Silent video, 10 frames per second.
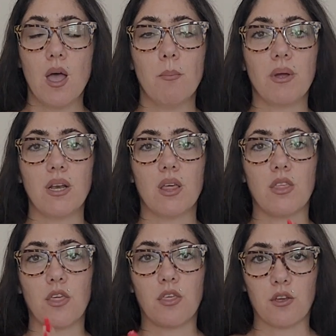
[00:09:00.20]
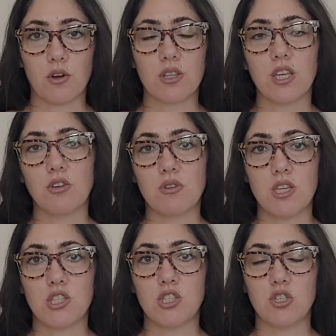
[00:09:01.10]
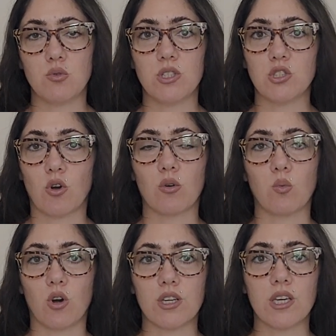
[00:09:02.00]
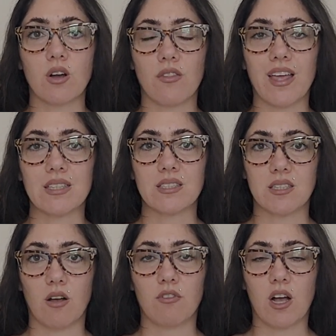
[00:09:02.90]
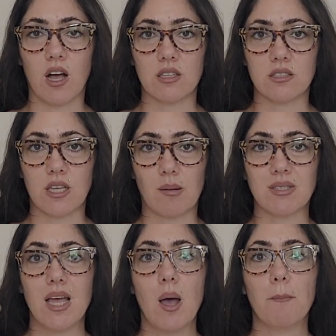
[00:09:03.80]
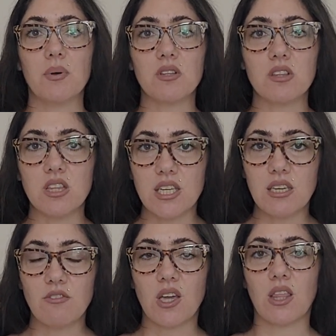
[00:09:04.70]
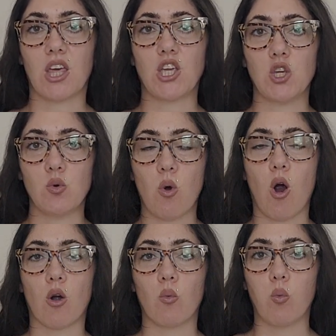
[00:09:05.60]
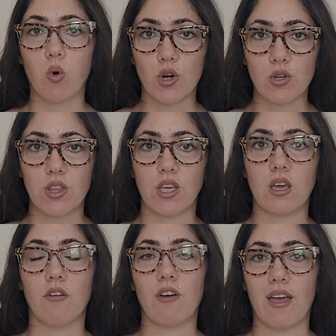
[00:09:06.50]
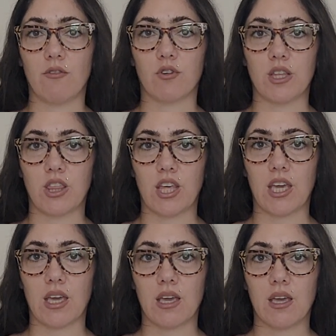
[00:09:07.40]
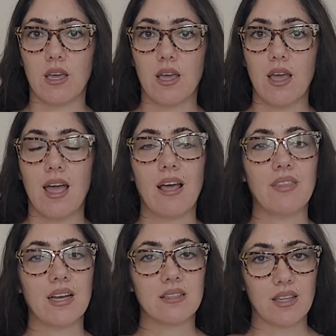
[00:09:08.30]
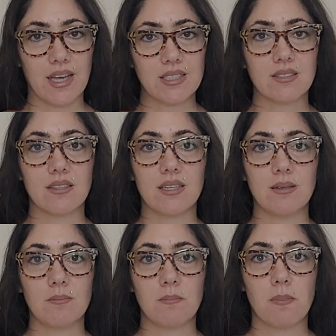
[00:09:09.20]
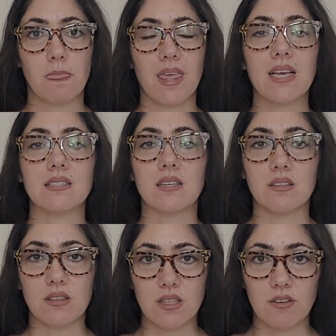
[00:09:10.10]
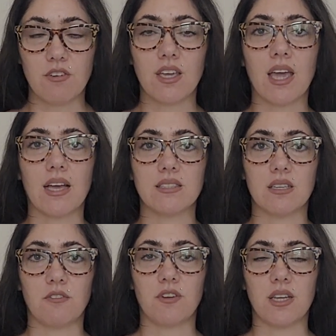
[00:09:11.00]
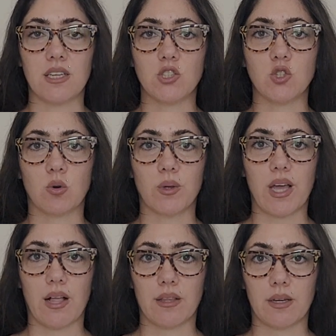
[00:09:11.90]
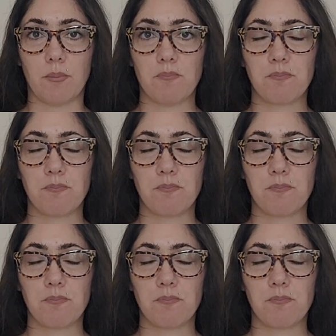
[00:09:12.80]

But the third thing you need to do is start working on that self-concept, believing that you are worthy of everything. And then lastly is living as if it is your reality.